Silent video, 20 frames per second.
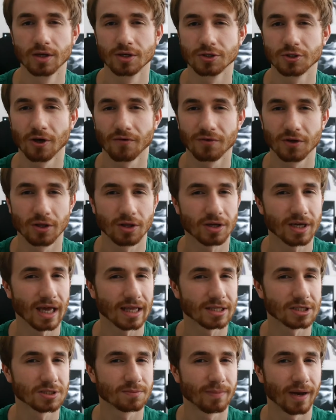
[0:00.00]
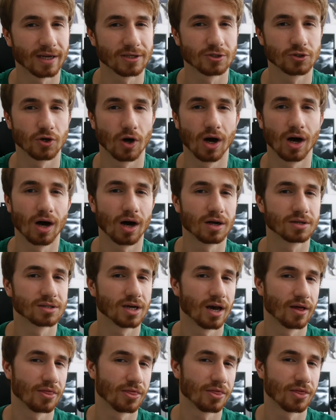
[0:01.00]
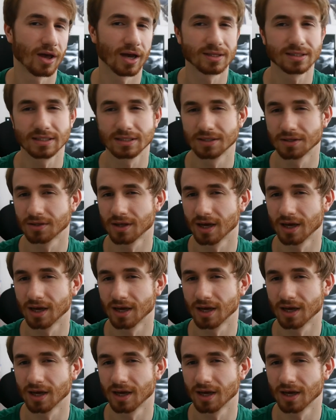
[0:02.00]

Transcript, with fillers: So if you're looking to spend your hard-earned 30 to